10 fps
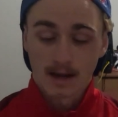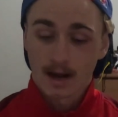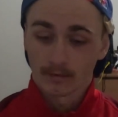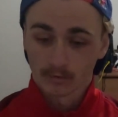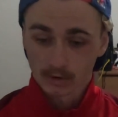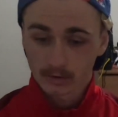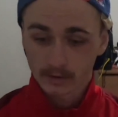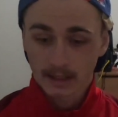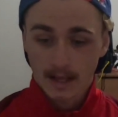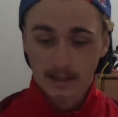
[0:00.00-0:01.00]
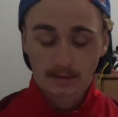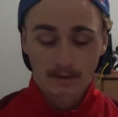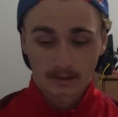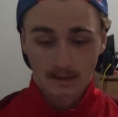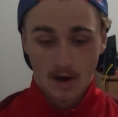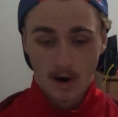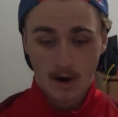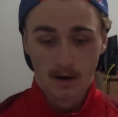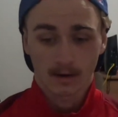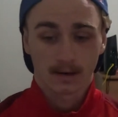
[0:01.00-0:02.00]
I really like this
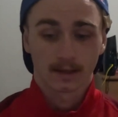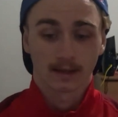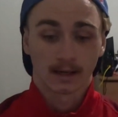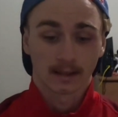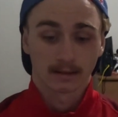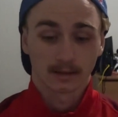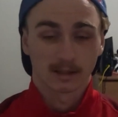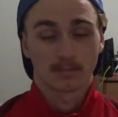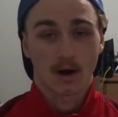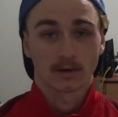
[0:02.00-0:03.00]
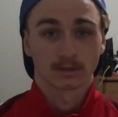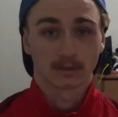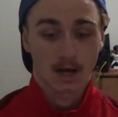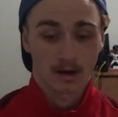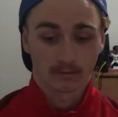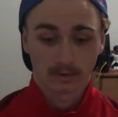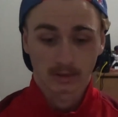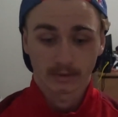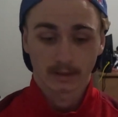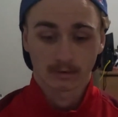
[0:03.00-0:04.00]
car, and the sponsor got
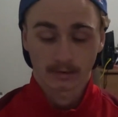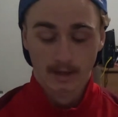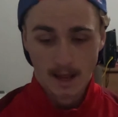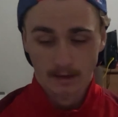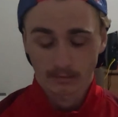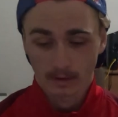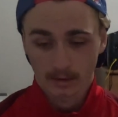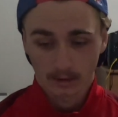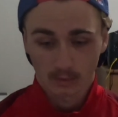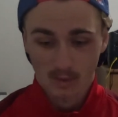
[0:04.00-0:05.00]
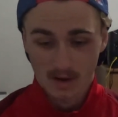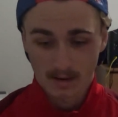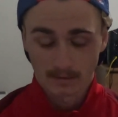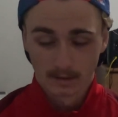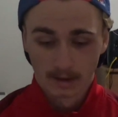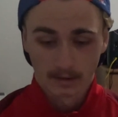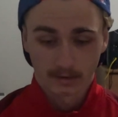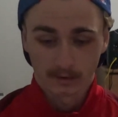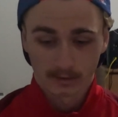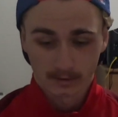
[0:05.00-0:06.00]
really creative with this one
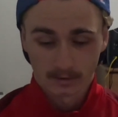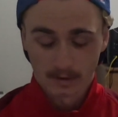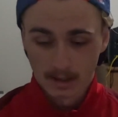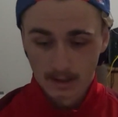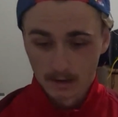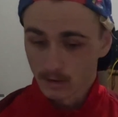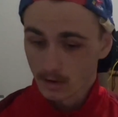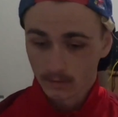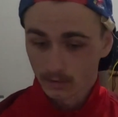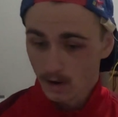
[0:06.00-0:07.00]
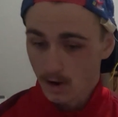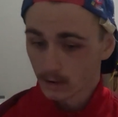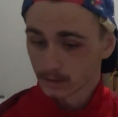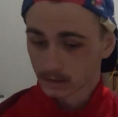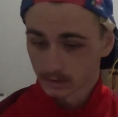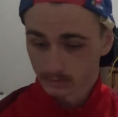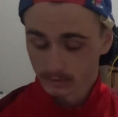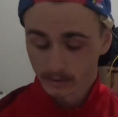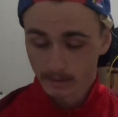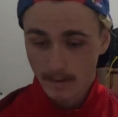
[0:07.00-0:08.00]
too. Overall, it just
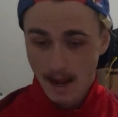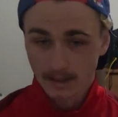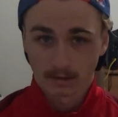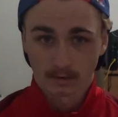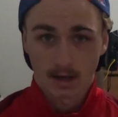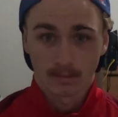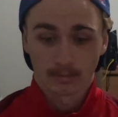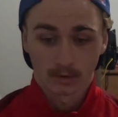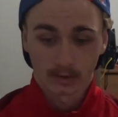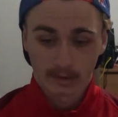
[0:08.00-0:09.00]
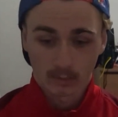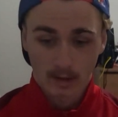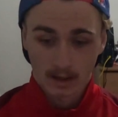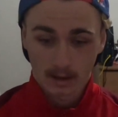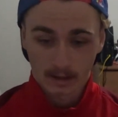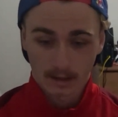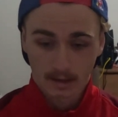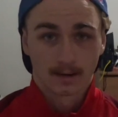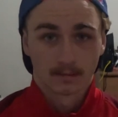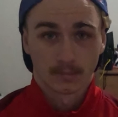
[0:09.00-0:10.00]
really matches up really well.
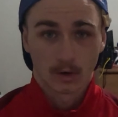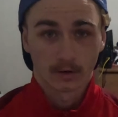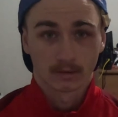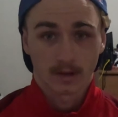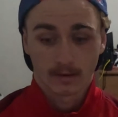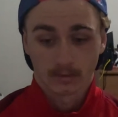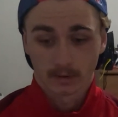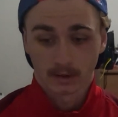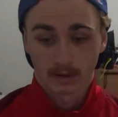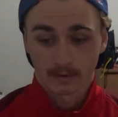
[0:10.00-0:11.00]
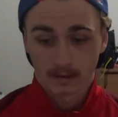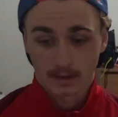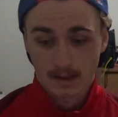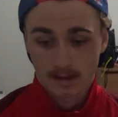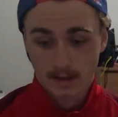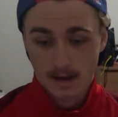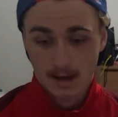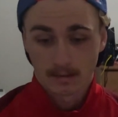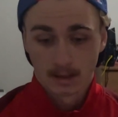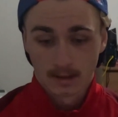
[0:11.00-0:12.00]
Personally, I wouldn't even think
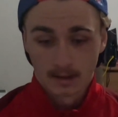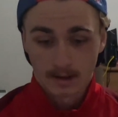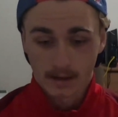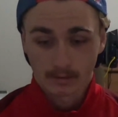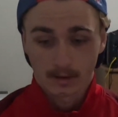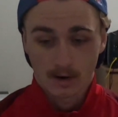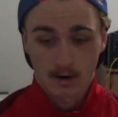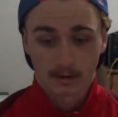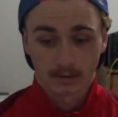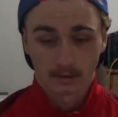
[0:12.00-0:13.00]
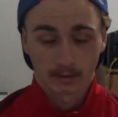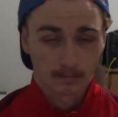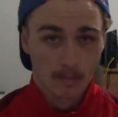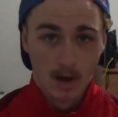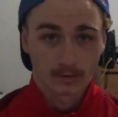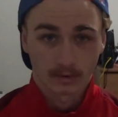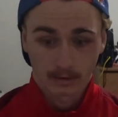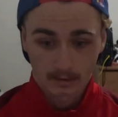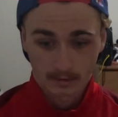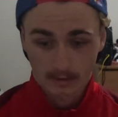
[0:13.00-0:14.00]
that Hendrick Cars is sponsoring
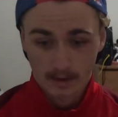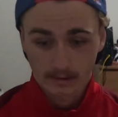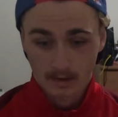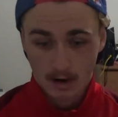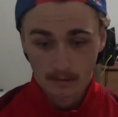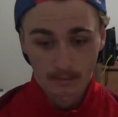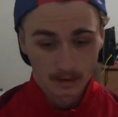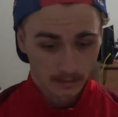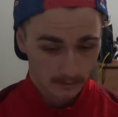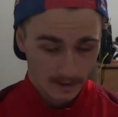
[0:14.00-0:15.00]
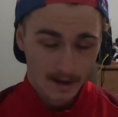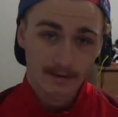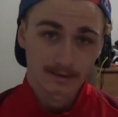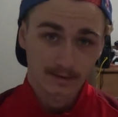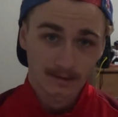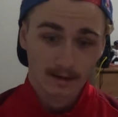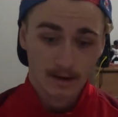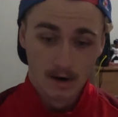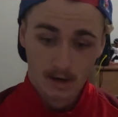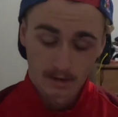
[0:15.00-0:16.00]
this race car, but the reality is they
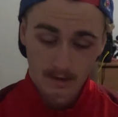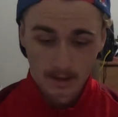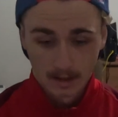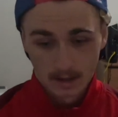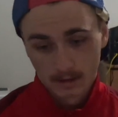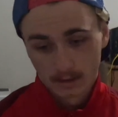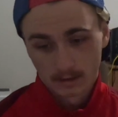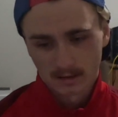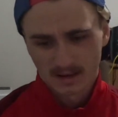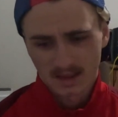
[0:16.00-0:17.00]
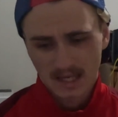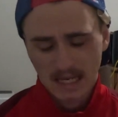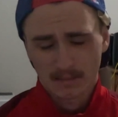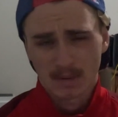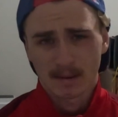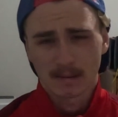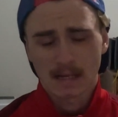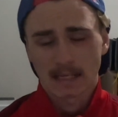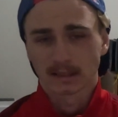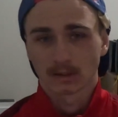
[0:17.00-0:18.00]
are. The thing maybe
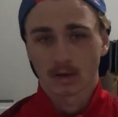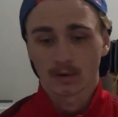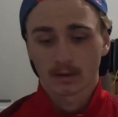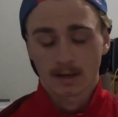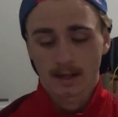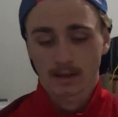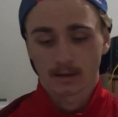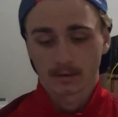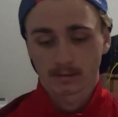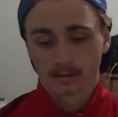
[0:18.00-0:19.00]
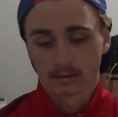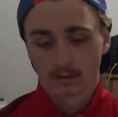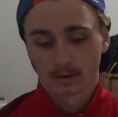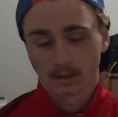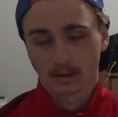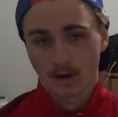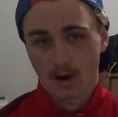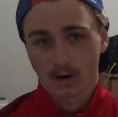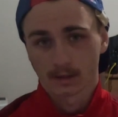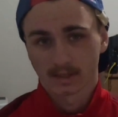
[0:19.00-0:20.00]
I don't like on this
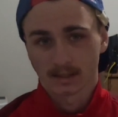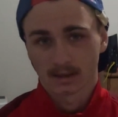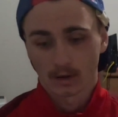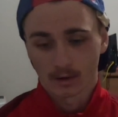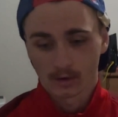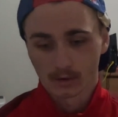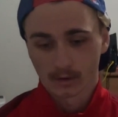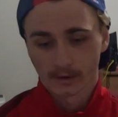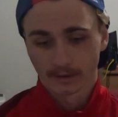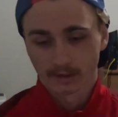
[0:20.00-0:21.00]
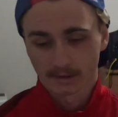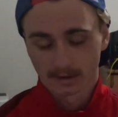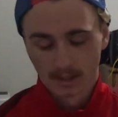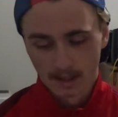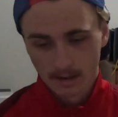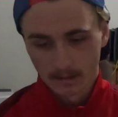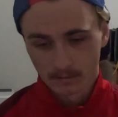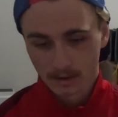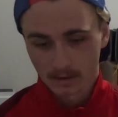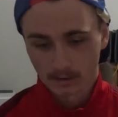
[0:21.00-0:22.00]
car is the hood just
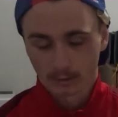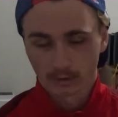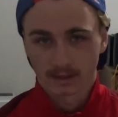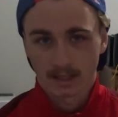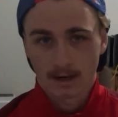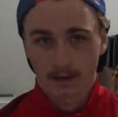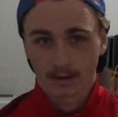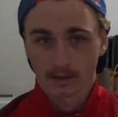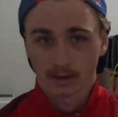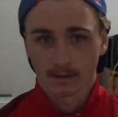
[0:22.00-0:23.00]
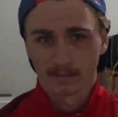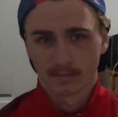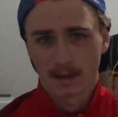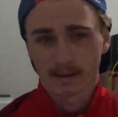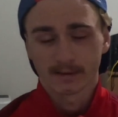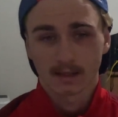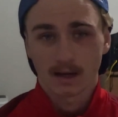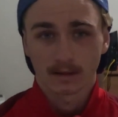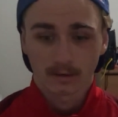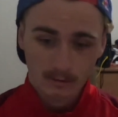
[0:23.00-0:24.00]
being a little generic there. You could maybe
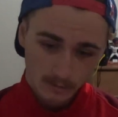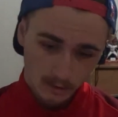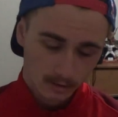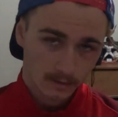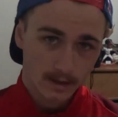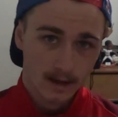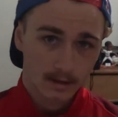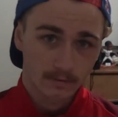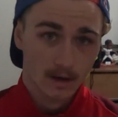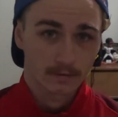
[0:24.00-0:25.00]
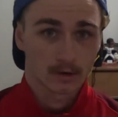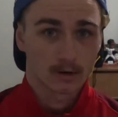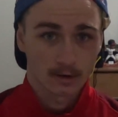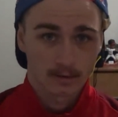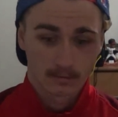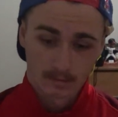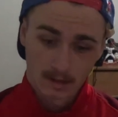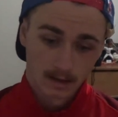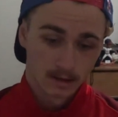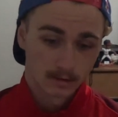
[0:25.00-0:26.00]
got a little more creative. I've heard
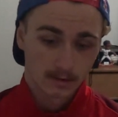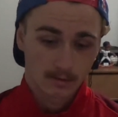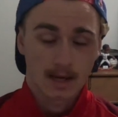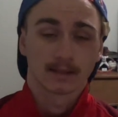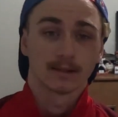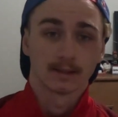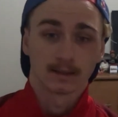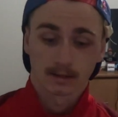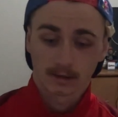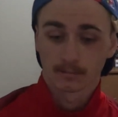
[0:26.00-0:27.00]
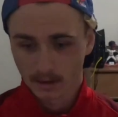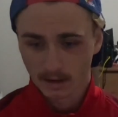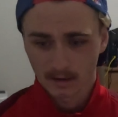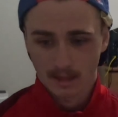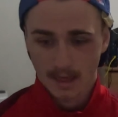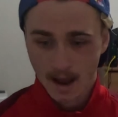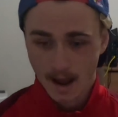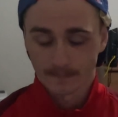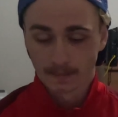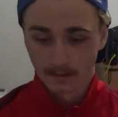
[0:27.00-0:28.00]
some ideas, but other than
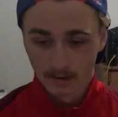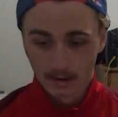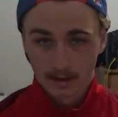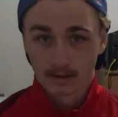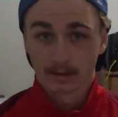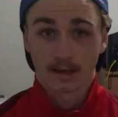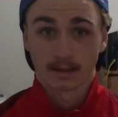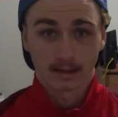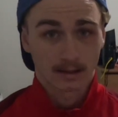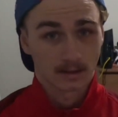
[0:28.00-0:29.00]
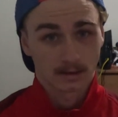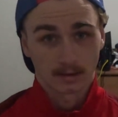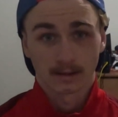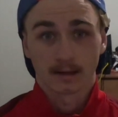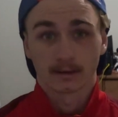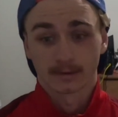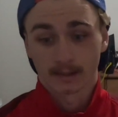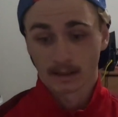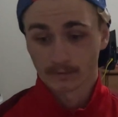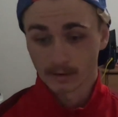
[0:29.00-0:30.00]
that, they did indeed get
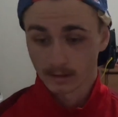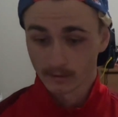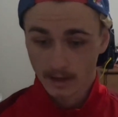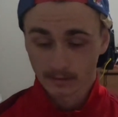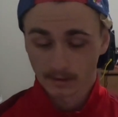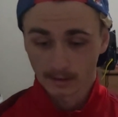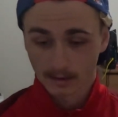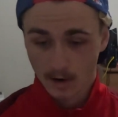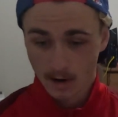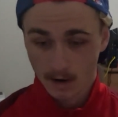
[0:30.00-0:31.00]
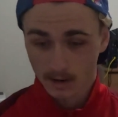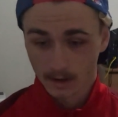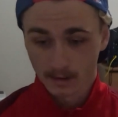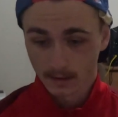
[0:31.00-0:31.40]
creative with the rest of the car